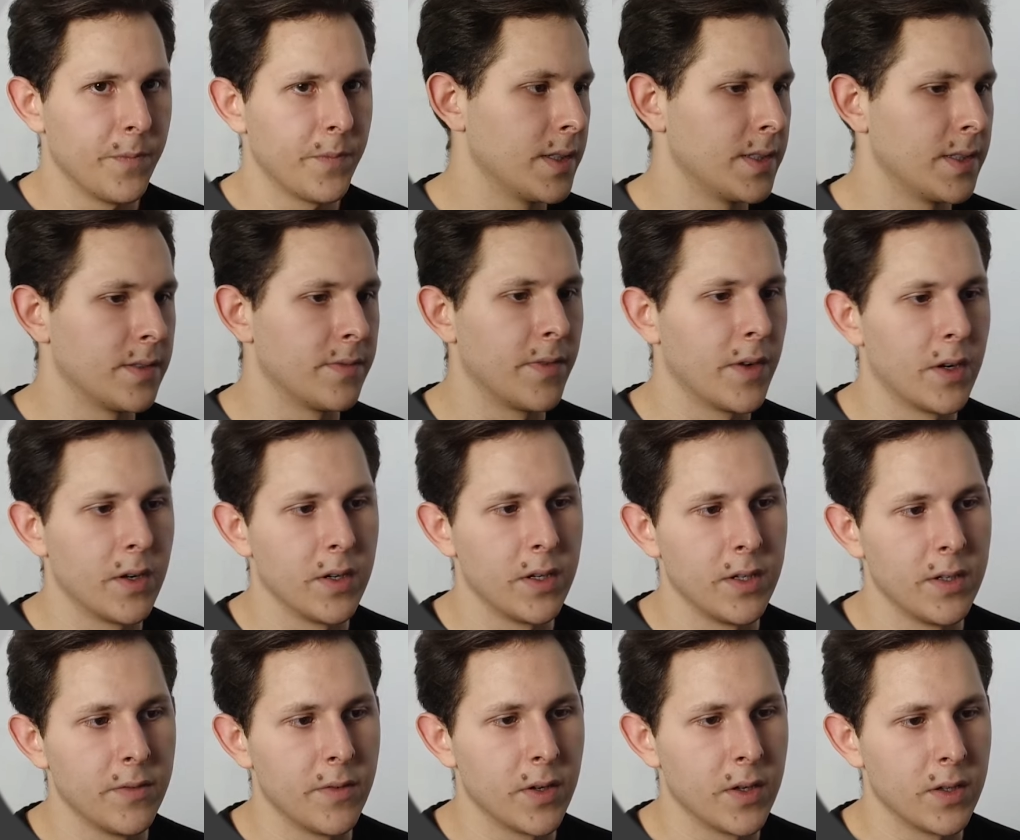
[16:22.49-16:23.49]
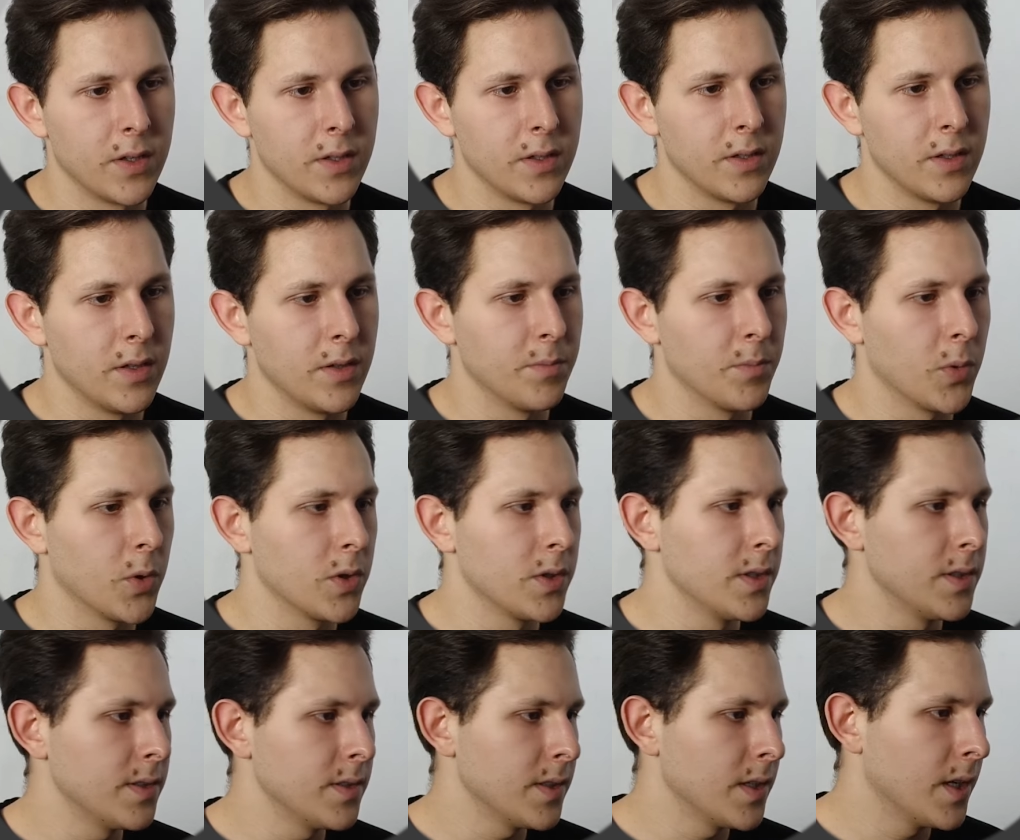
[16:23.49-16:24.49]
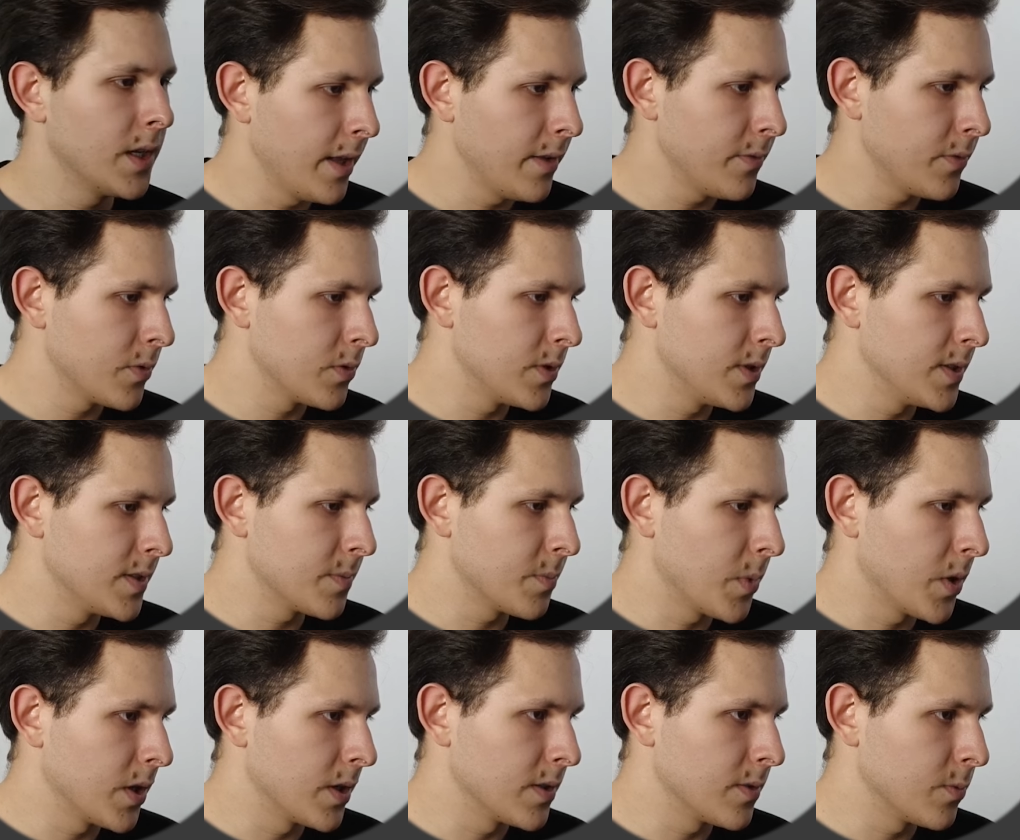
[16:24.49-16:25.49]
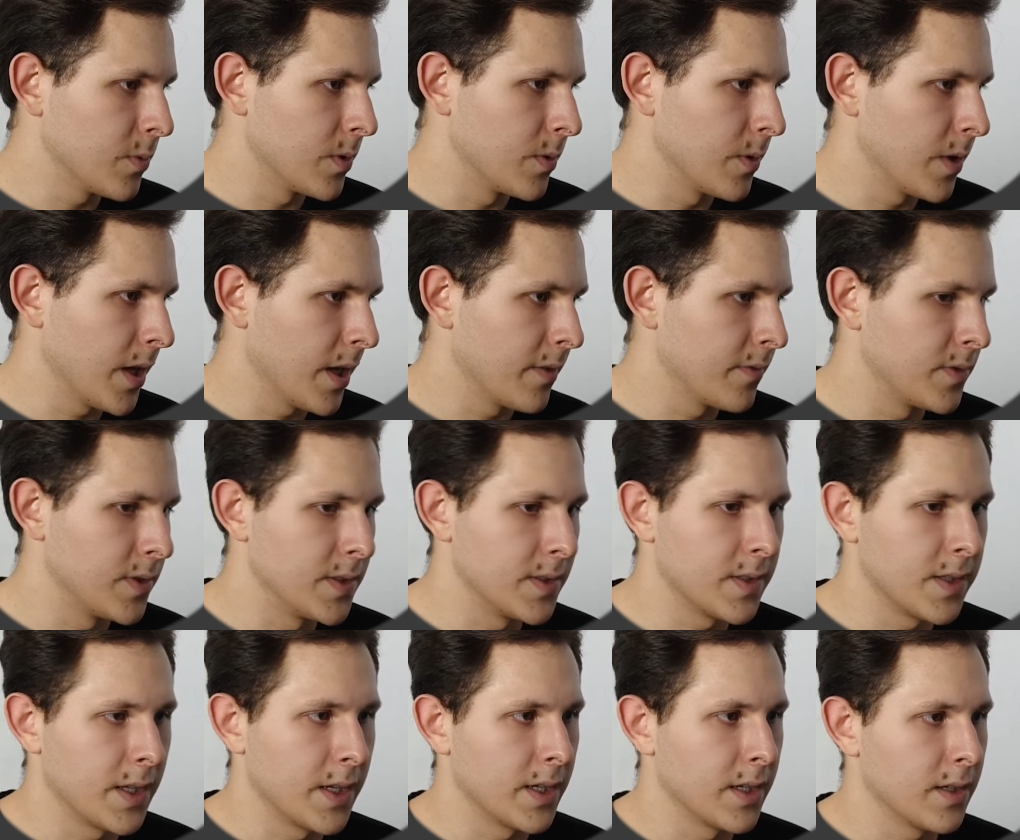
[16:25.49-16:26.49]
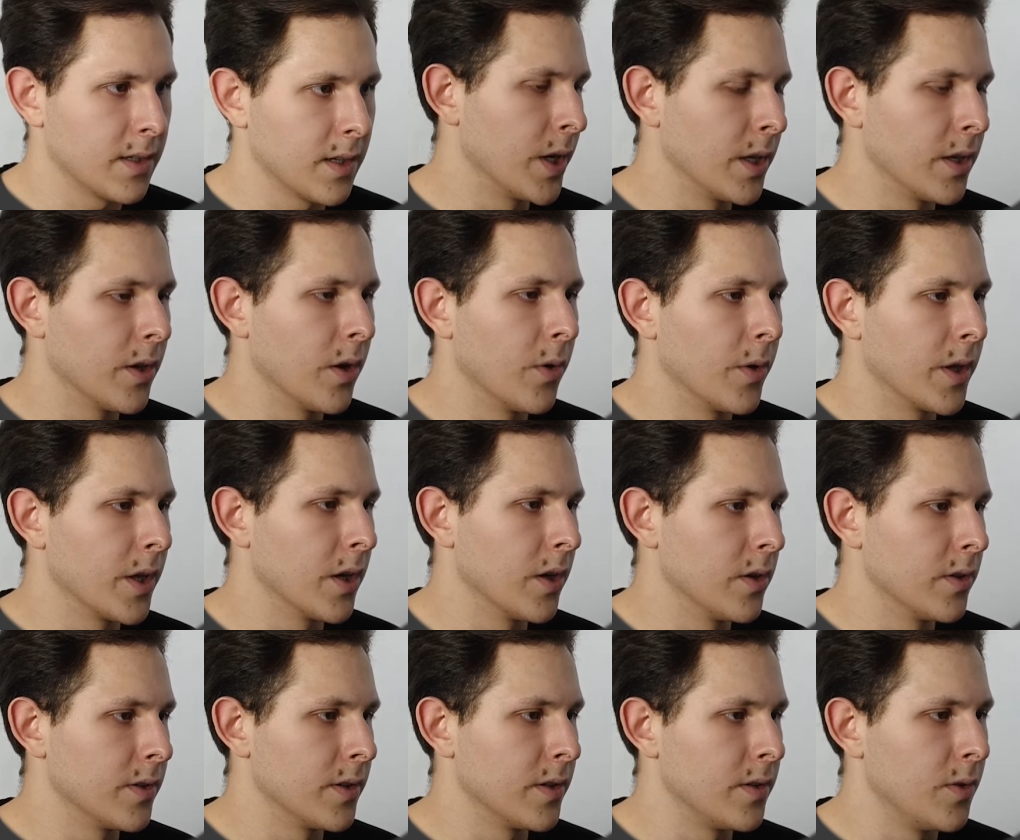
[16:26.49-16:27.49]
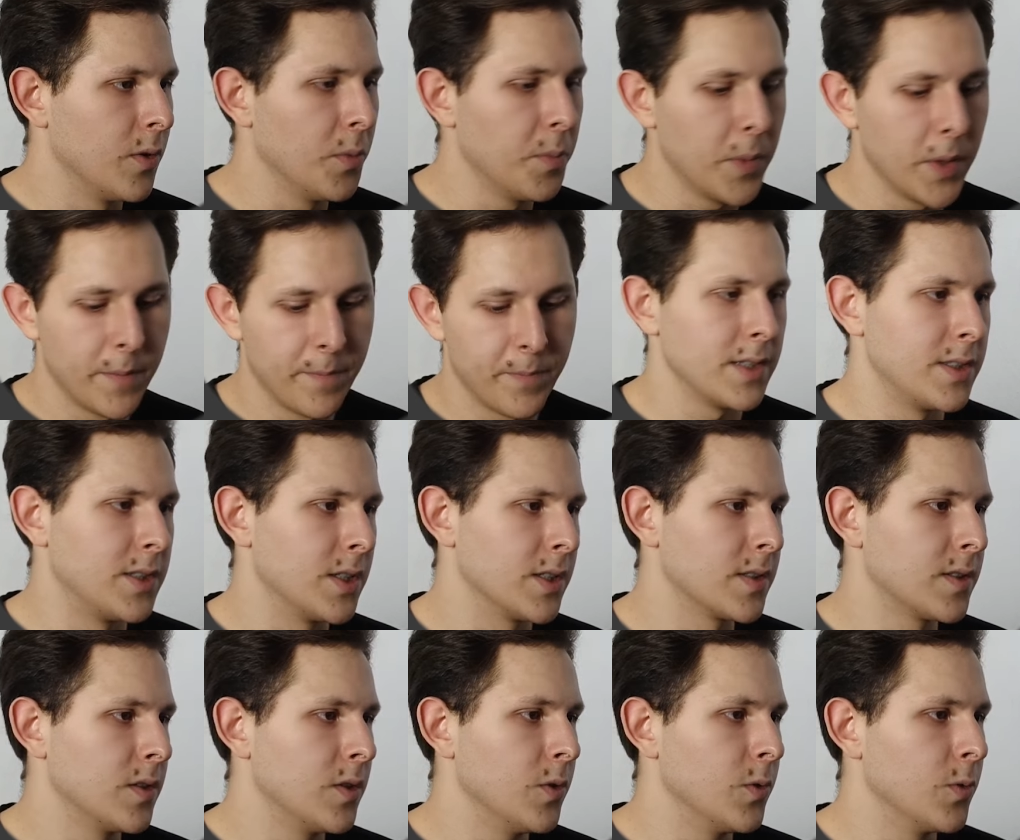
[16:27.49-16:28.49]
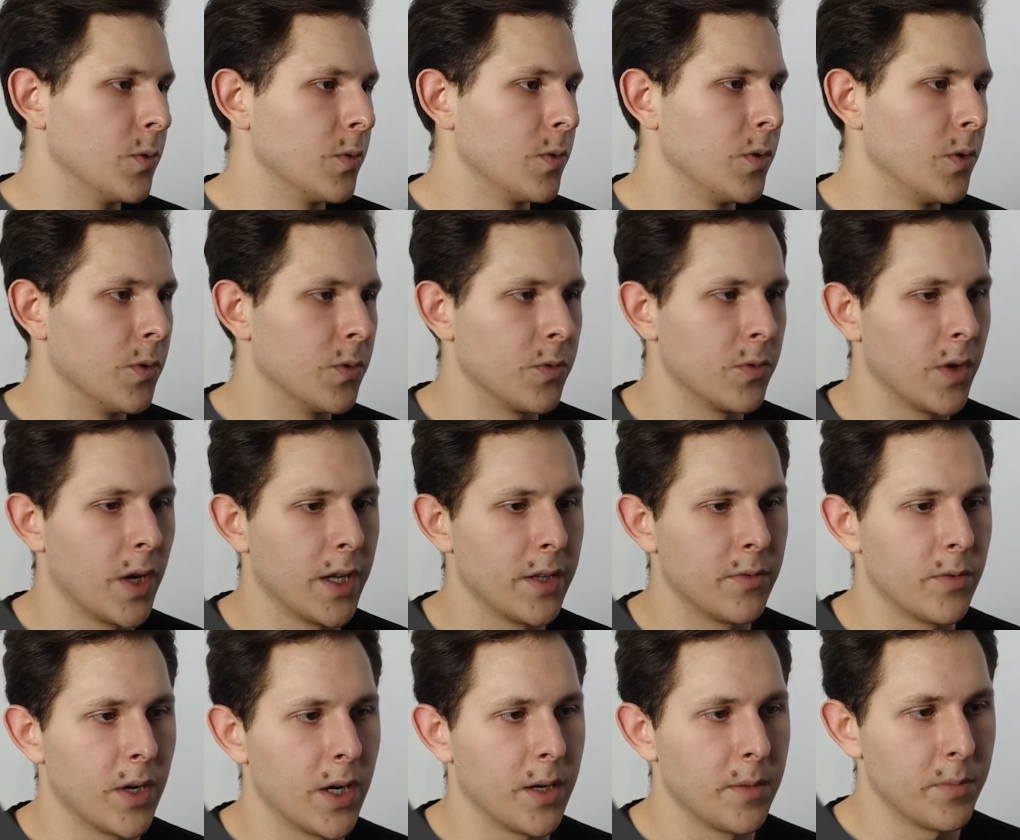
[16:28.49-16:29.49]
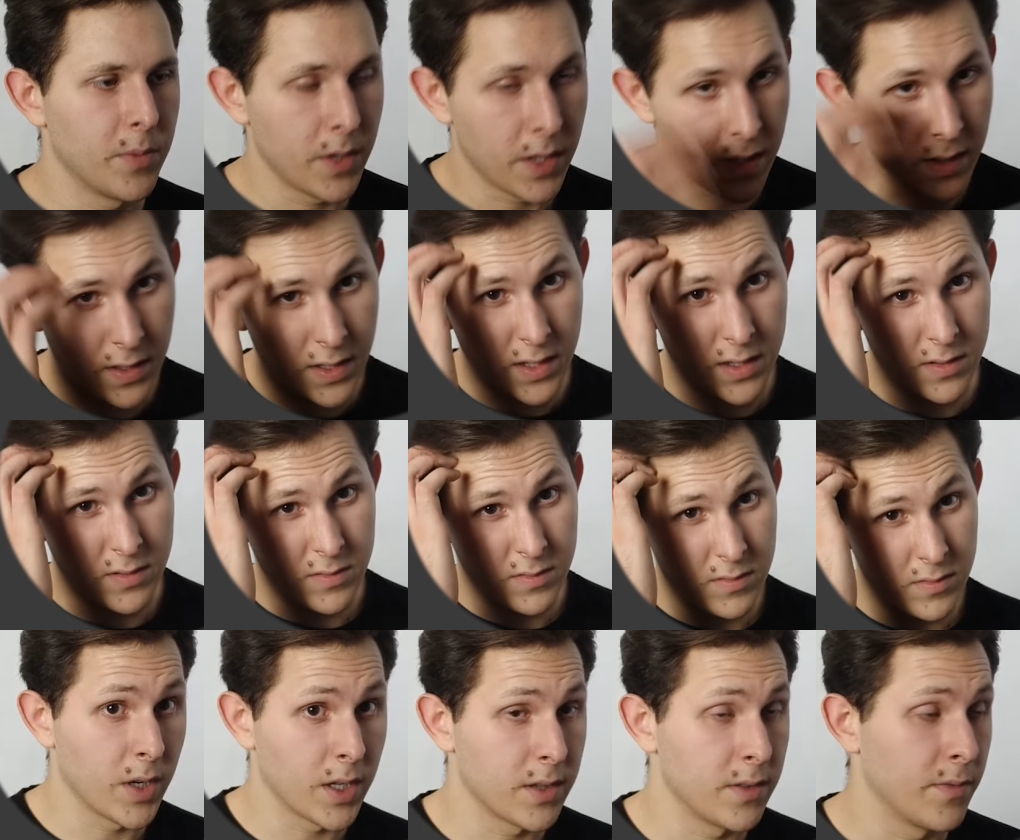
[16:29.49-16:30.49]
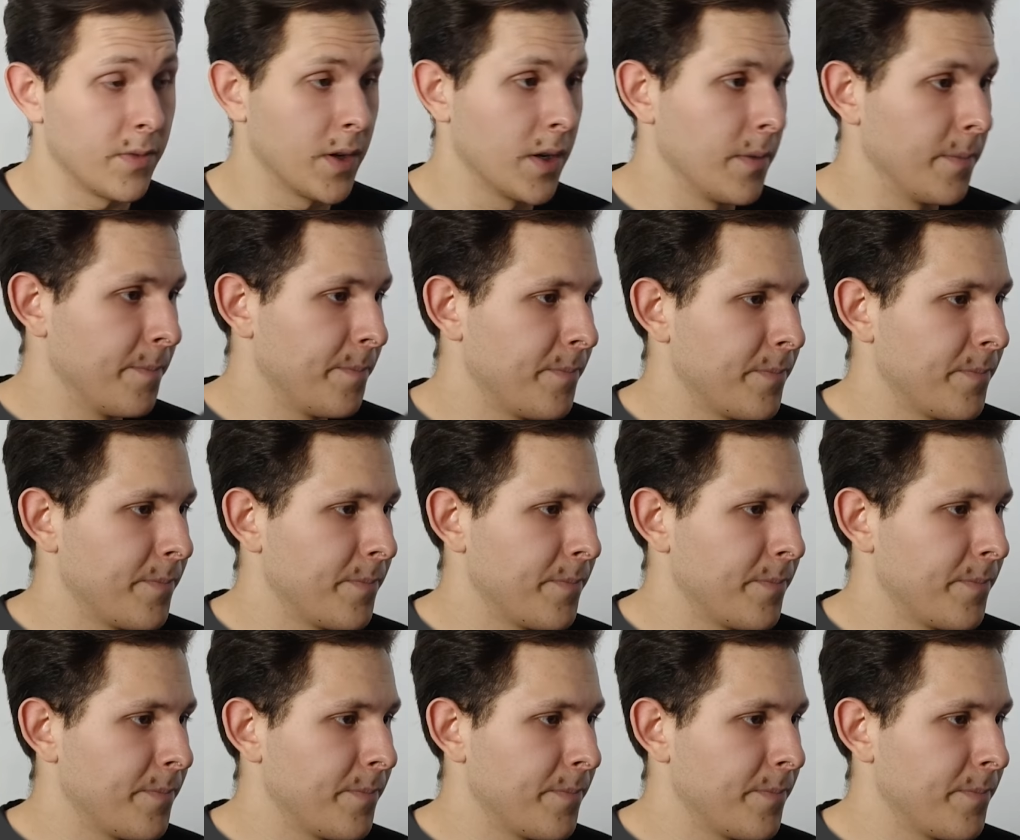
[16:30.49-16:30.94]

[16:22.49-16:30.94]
This is very, very important. And for this part where you have this like ring going on, the loop is just you unwrap and then rectify.